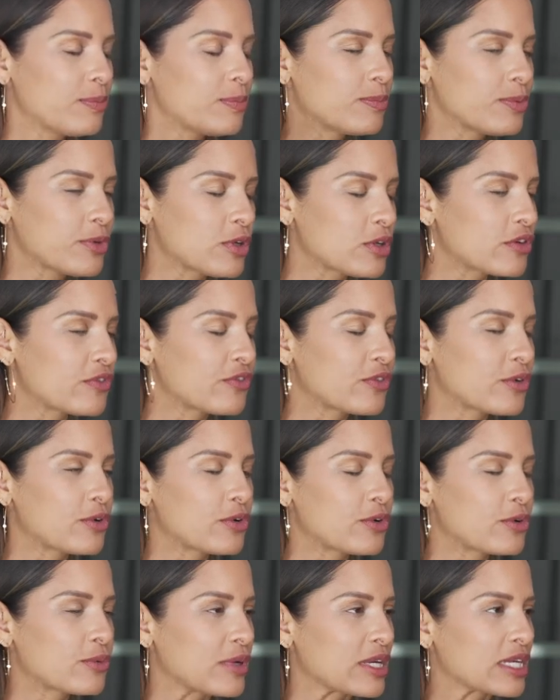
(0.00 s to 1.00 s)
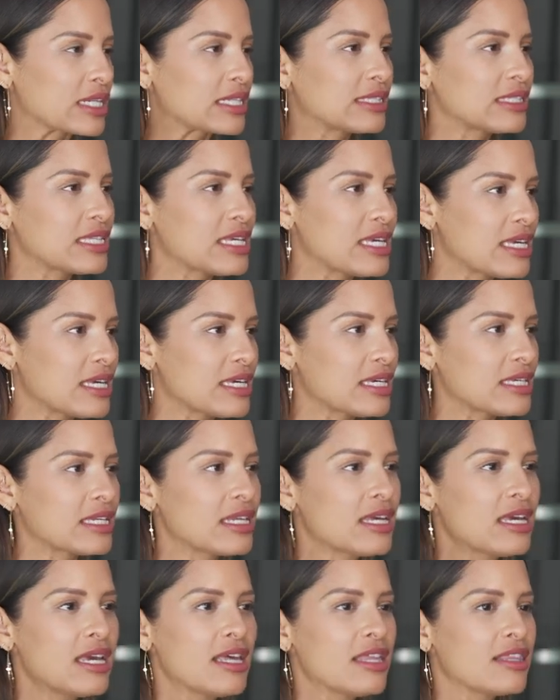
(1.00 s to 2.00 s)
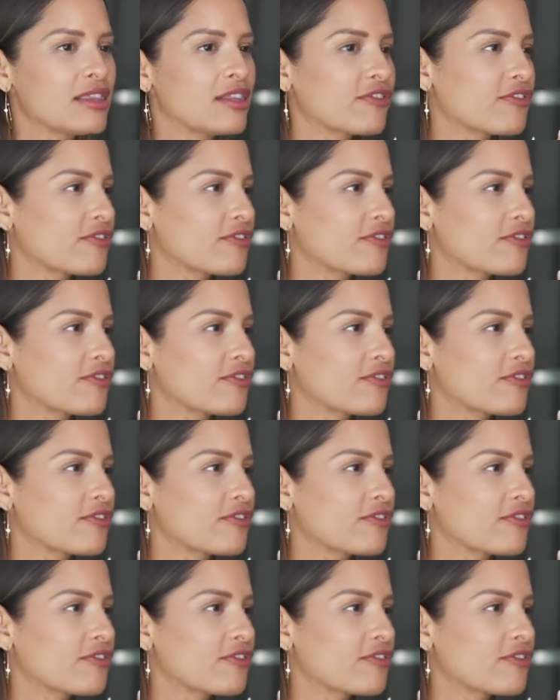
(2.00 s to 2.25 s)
beautiful when clean. The